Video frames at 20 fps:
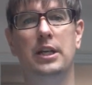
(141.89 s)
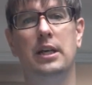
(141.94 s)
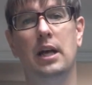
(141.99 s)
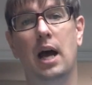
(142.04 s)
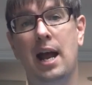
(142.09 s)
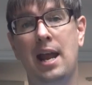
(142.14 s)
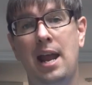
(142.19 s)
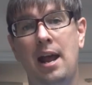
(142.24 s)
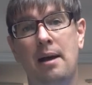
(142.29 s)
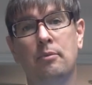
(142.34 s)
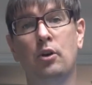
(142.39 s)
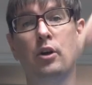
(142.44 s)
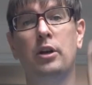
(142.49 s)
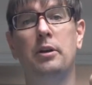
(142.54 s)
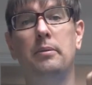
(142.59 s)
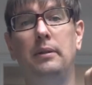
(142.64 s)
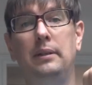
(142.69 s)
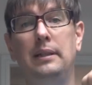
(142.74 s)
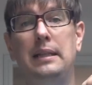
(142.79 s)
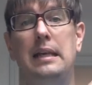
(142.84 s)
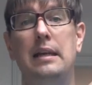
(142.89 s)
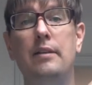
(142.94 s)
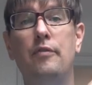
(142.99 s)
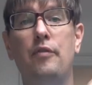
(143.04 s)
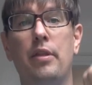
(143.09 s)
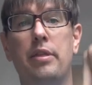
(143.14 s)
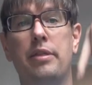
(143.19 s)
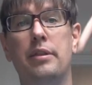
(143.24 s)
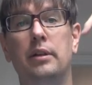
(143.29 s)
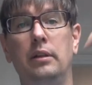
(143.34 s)
I am going to
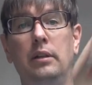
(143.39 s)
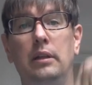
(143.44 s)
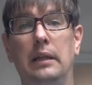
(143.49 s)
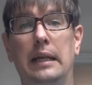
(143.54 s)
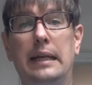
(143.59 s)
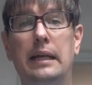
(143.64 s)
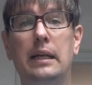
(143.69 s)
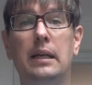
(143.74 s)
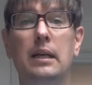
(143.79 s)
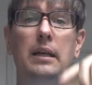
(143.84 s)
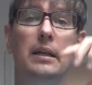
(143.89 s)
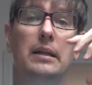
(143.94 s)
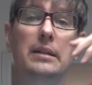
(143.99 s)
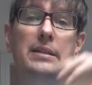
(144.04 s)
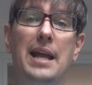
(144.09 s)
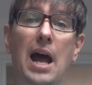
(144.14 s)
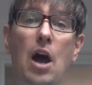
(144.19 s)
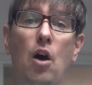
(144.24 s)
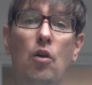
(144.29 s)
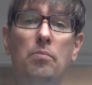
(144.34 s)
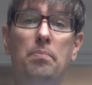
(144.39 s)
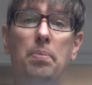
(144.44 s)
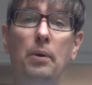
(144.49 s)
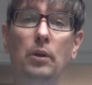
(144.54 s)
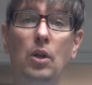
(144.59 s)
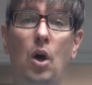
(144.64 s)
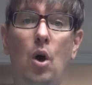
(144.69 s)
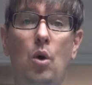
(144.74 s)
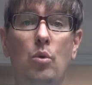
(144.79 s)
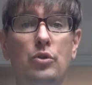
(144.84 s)
leave the link down
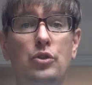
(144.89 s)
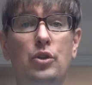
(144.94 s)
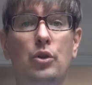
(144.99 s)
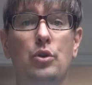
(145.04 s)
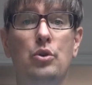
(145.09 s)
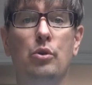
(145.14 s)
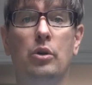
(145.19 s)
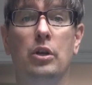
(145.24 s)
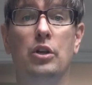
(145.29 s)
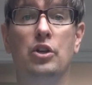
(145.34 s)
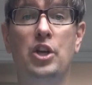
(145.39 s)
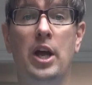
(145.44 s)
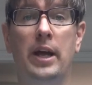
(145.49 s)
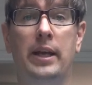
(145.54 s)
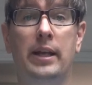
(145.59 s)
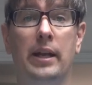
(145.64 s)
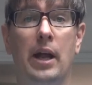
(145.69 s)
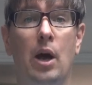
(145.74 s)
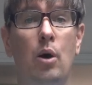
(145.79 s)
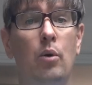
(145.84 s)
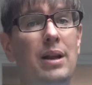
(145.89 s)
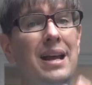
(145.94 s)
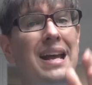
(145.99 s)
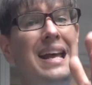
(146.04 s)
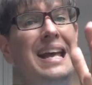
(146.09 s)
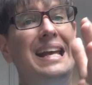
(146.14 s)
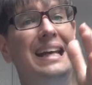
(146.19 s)
below so you can check it out.